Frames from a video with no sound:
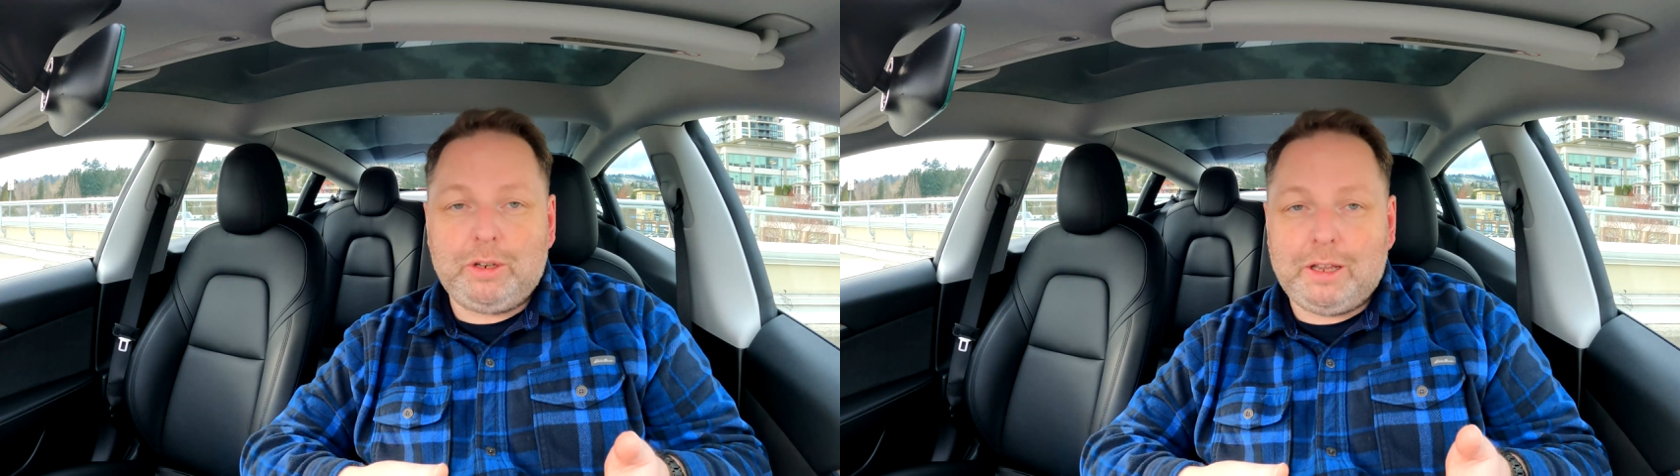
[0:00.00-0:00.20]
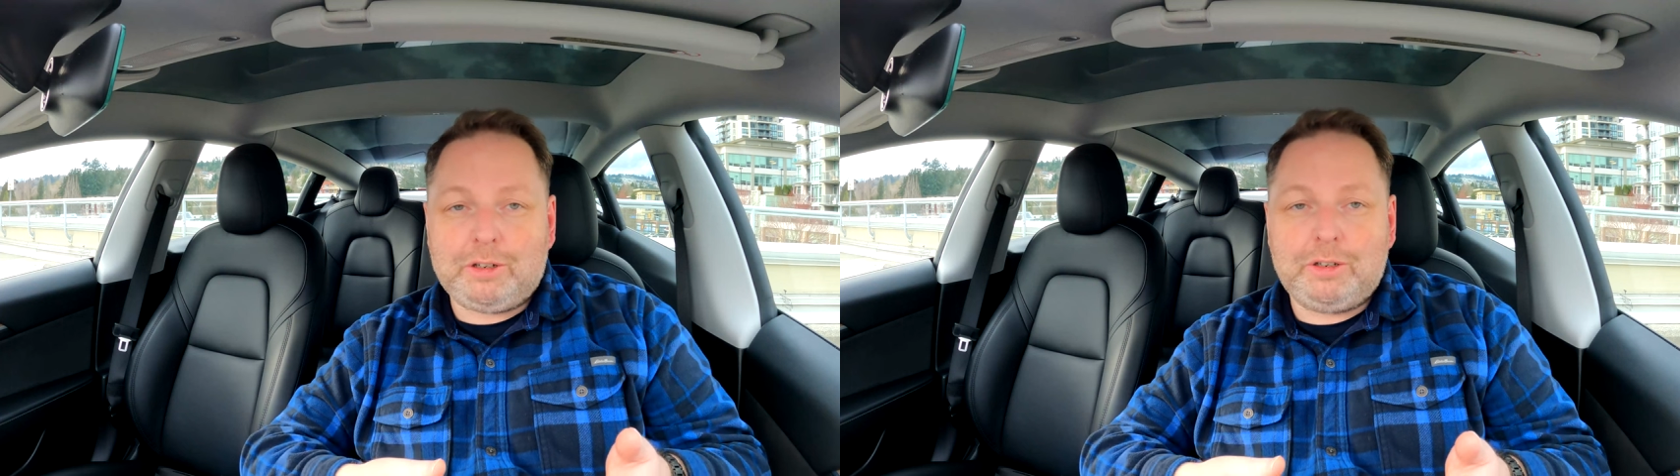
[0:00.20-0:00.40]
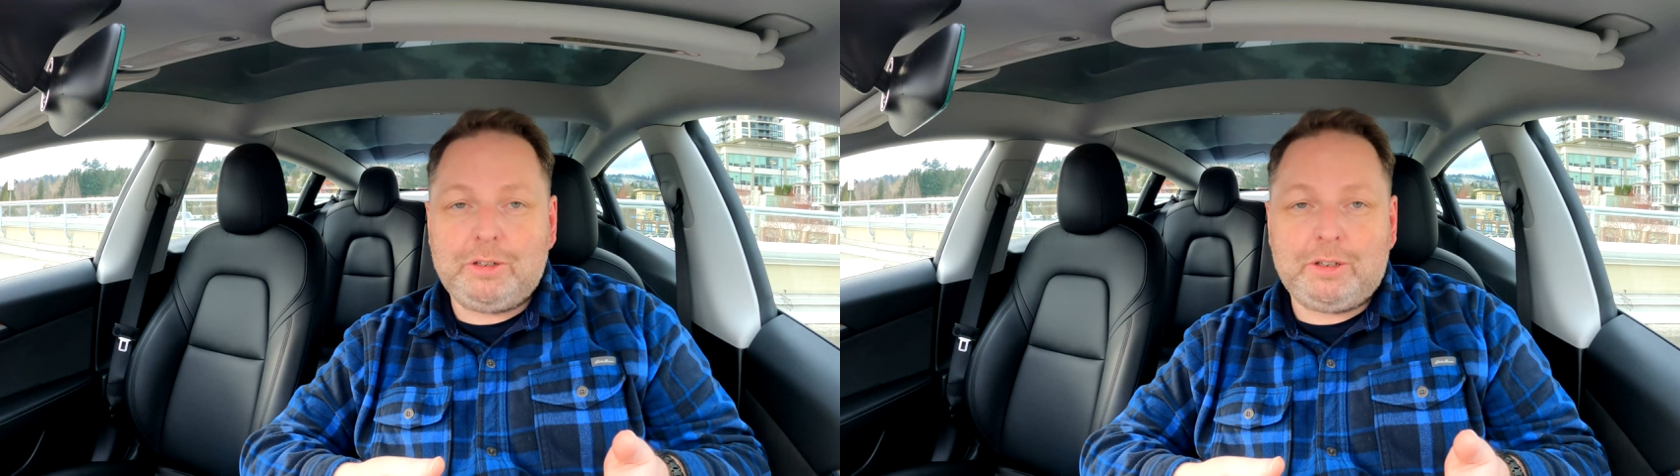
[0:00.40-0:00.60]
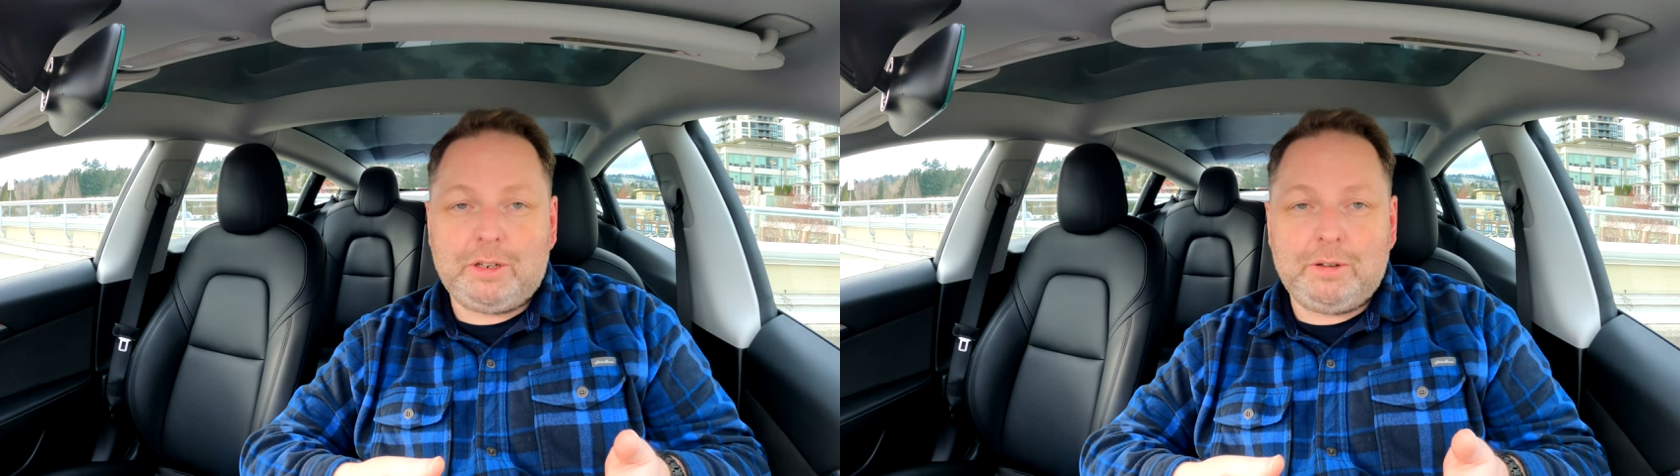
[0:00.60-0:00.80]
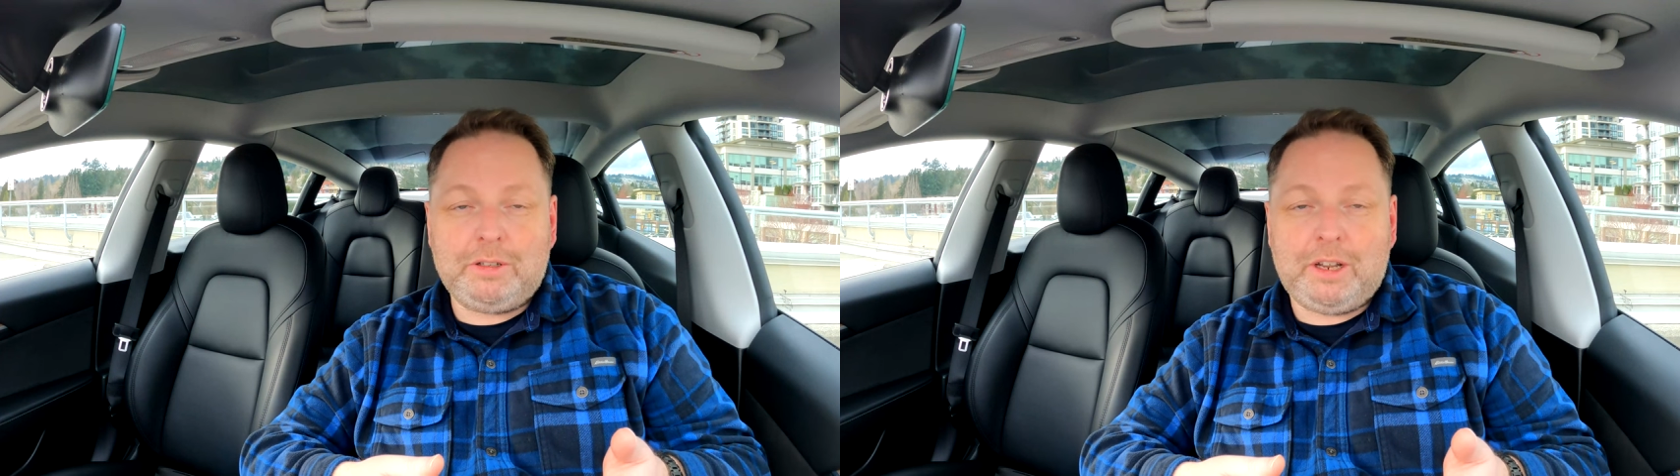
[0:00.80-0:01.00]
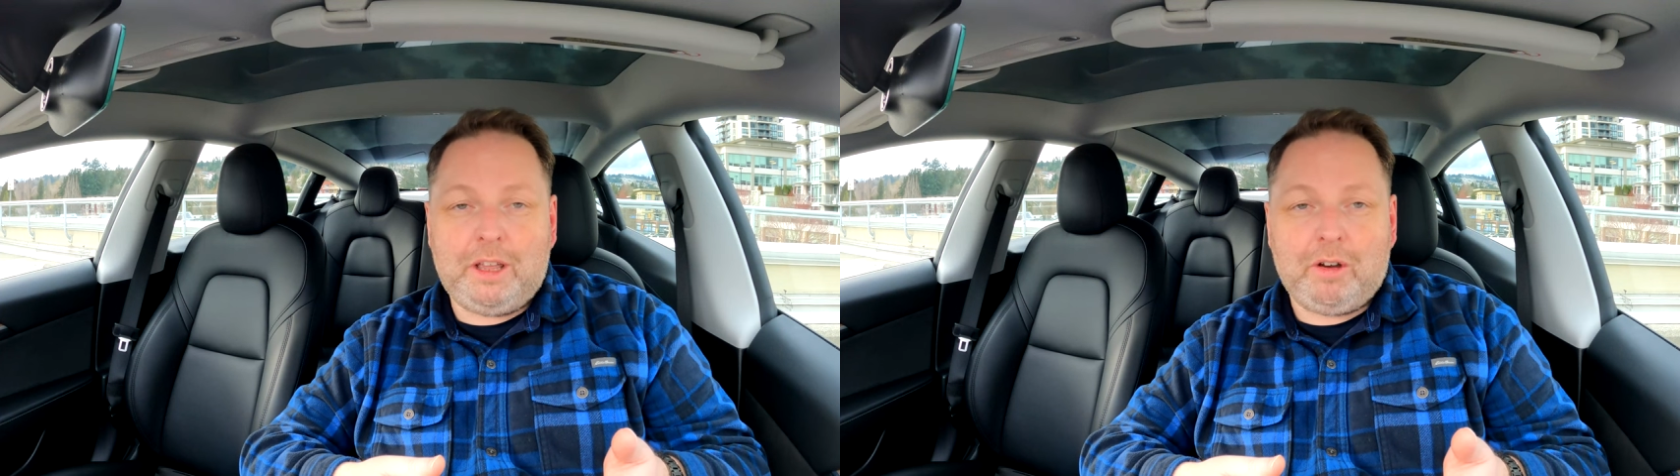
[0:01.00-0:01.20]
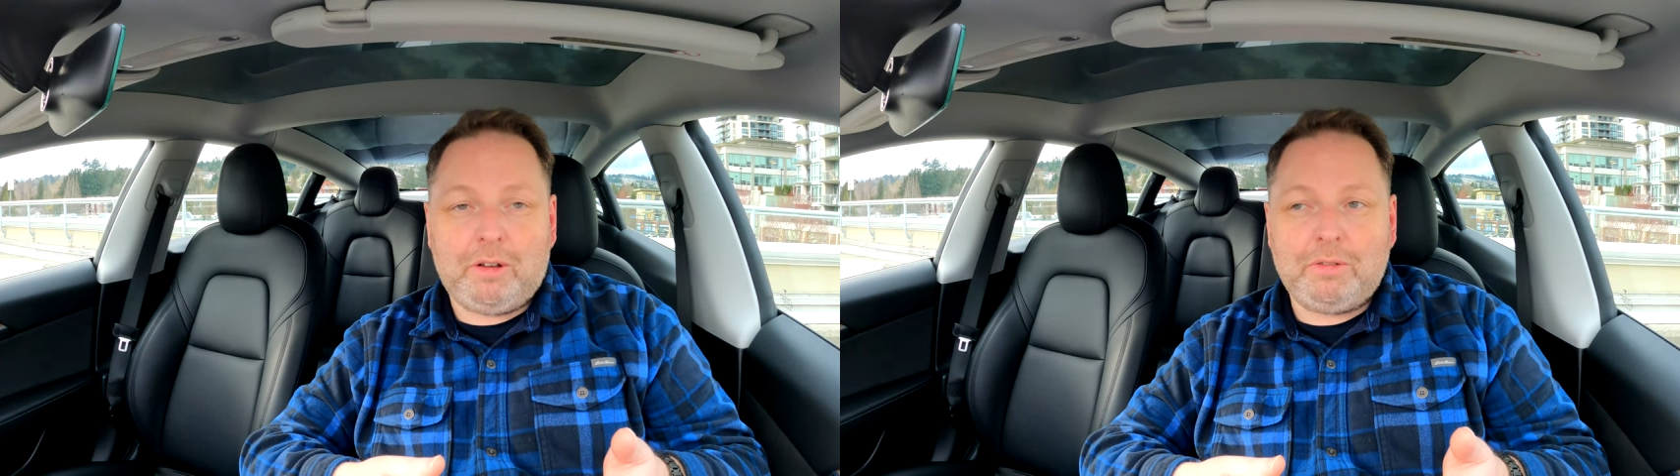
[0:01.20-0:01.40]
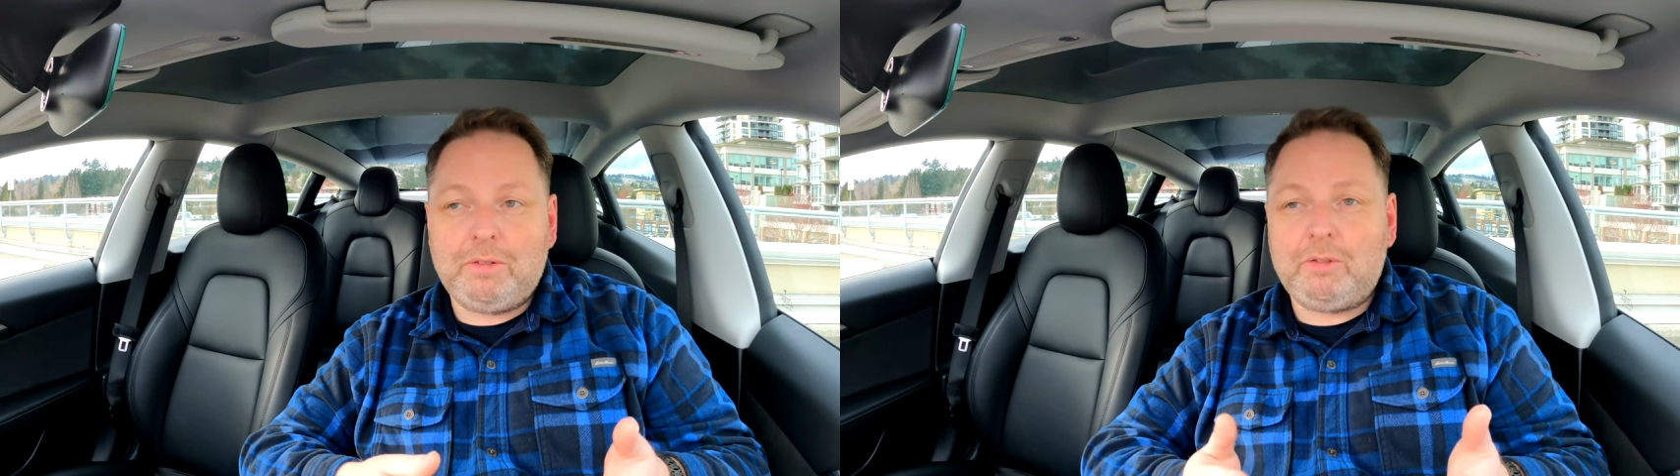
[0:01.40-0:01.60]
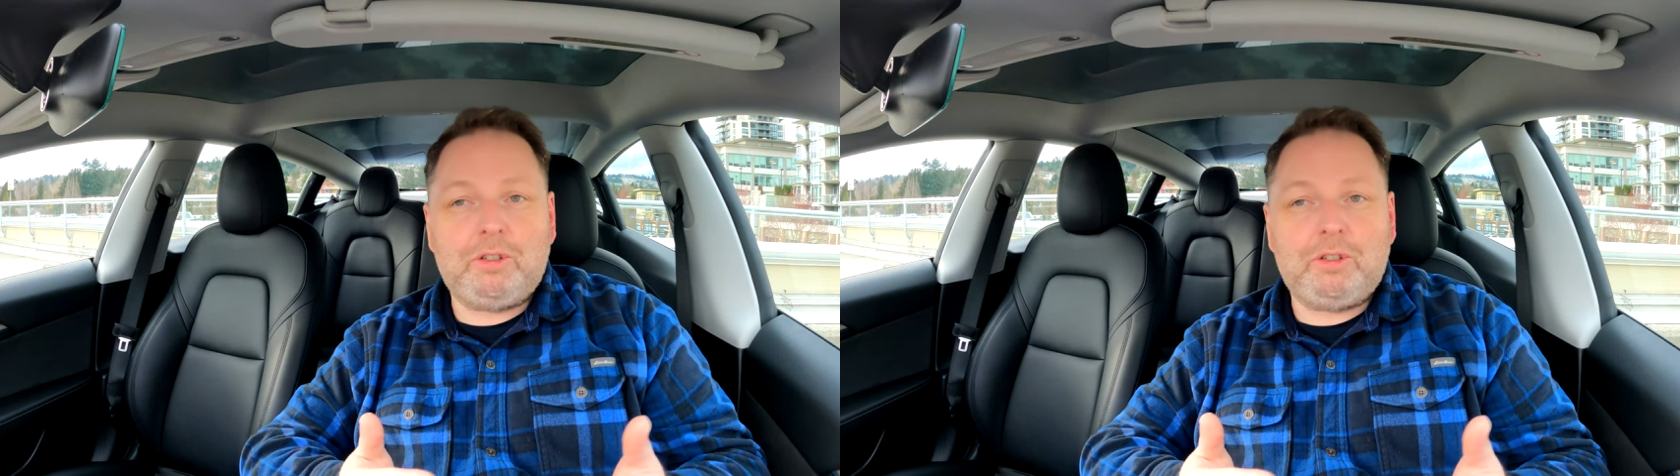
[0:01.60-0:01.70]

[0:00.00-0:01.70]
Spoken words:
connection is gonna stay on.